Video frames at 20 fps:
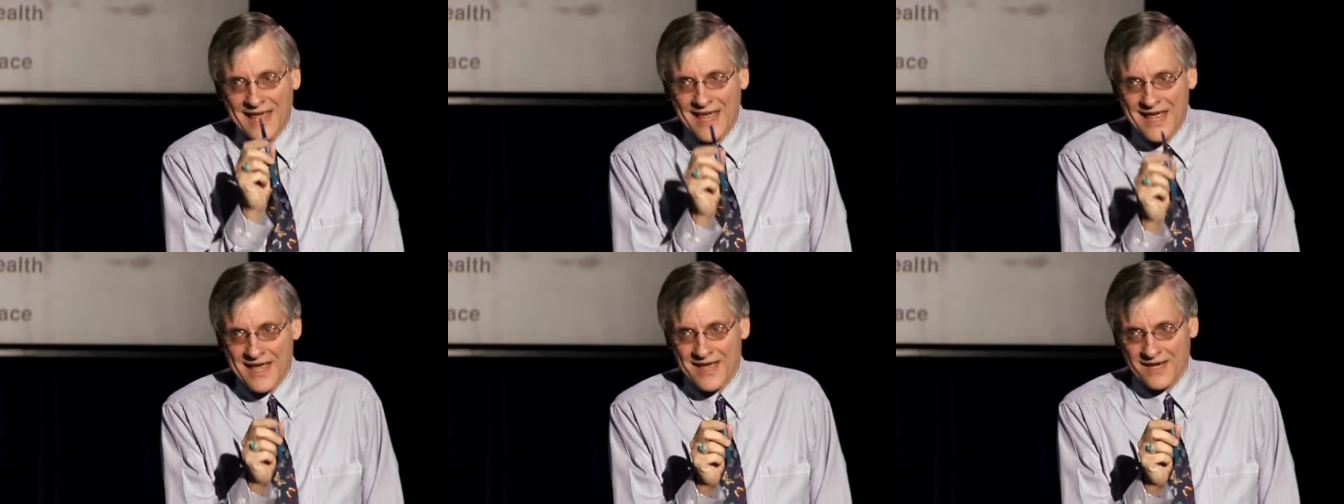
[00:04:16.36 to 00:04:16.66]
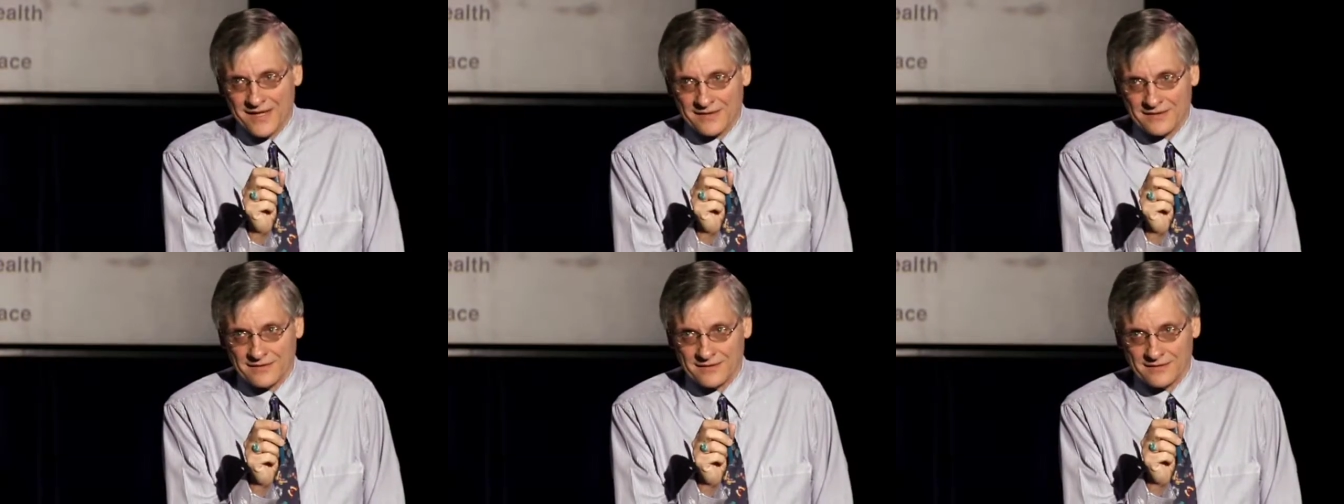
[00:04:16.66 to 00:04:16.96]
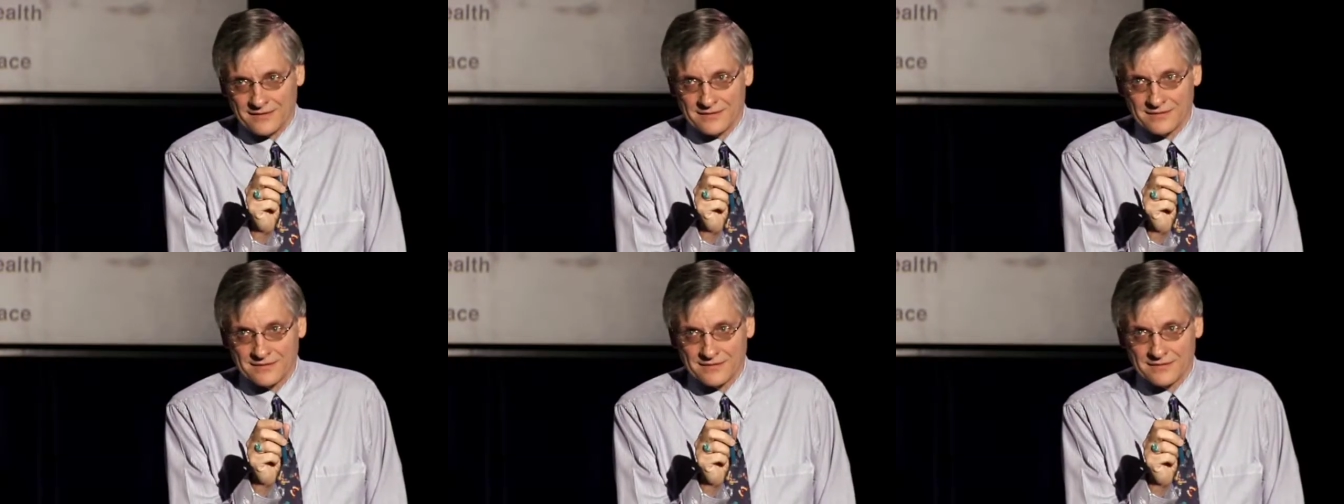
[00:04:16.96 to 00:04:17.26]

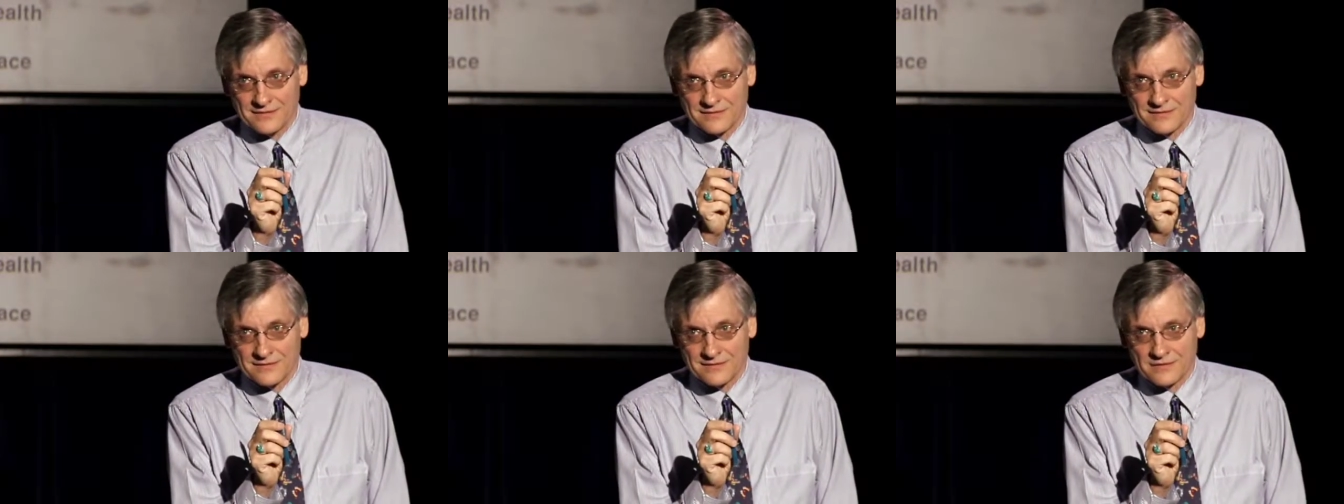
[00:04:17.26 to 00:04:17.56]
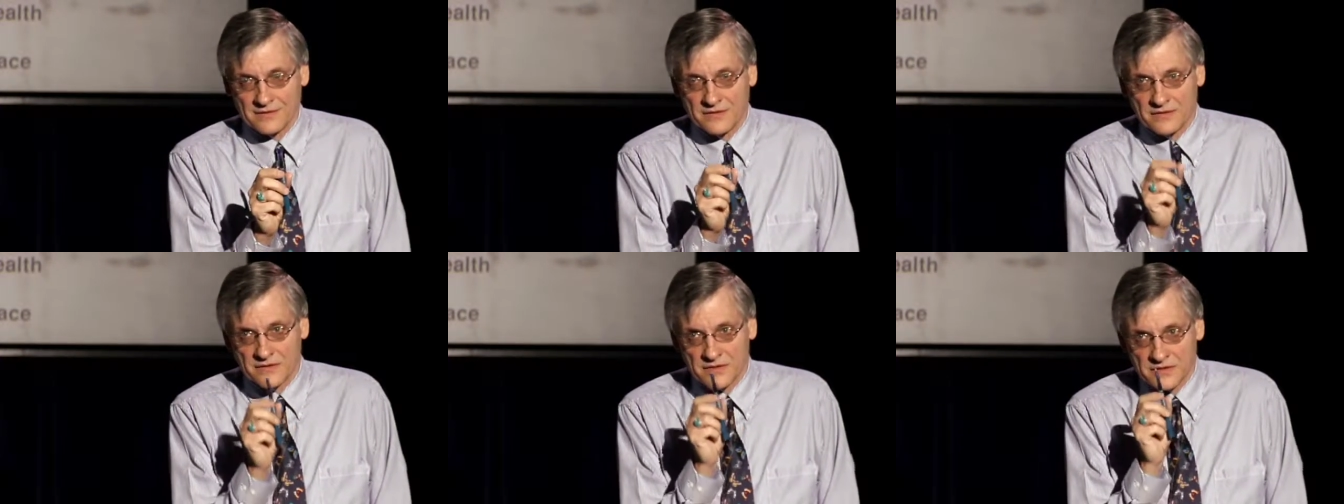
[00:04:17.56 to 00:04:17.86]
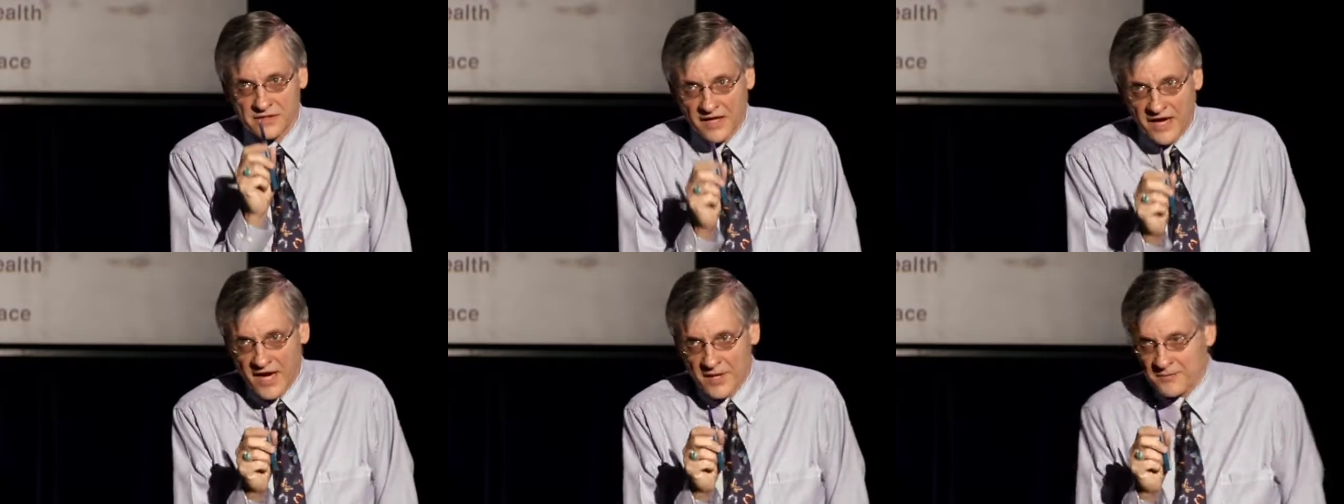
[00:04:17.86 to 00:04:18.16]
hand.
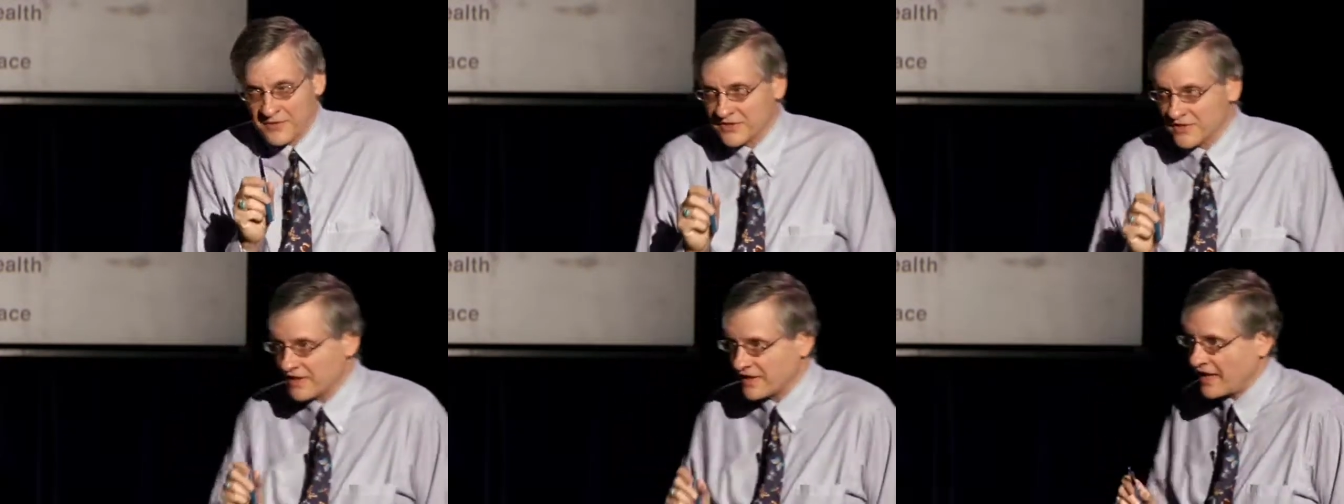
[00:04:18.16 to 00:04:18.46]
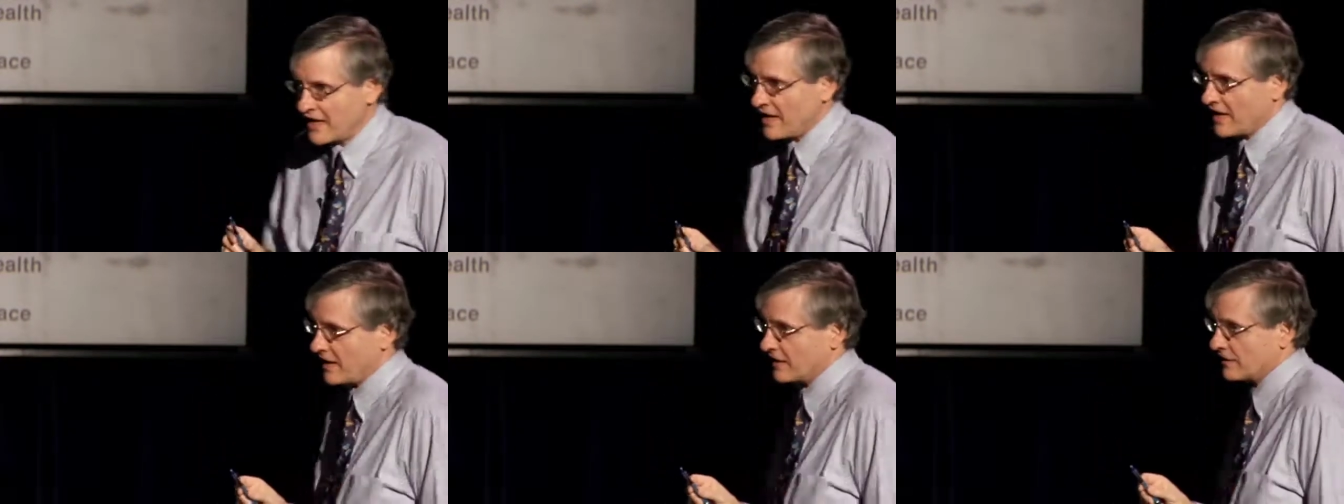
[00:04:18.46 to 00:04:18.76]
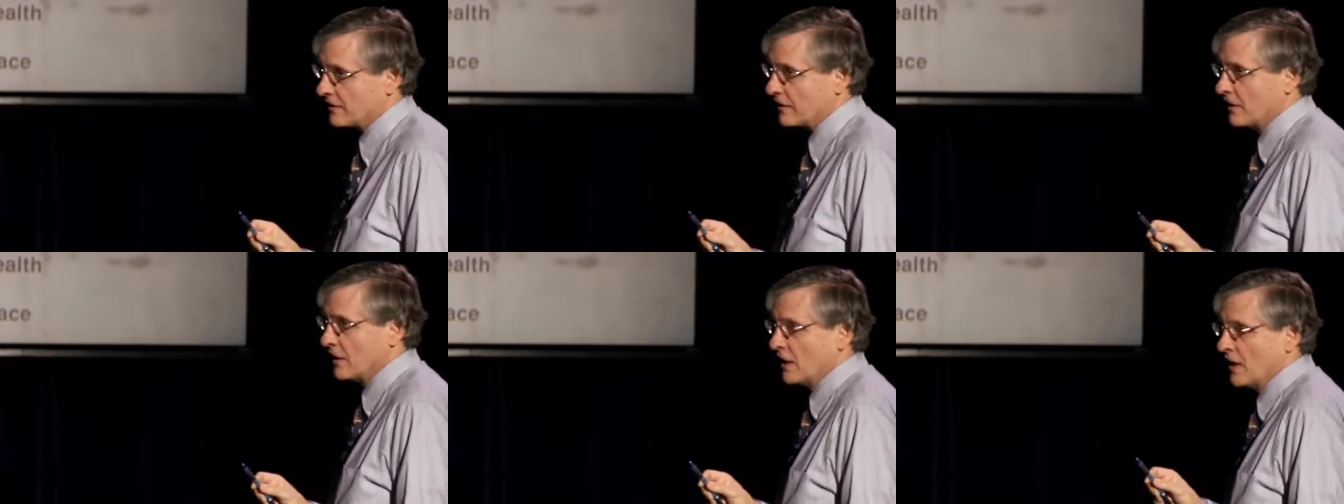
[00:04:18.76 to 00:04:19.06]
The time is at
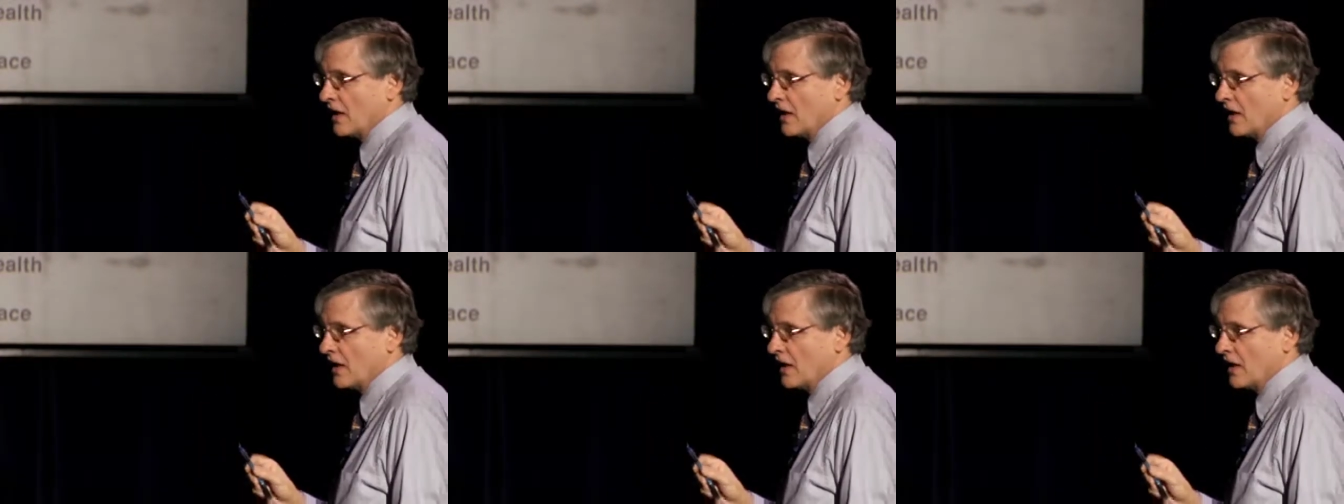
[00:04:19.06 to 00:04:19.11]
hand.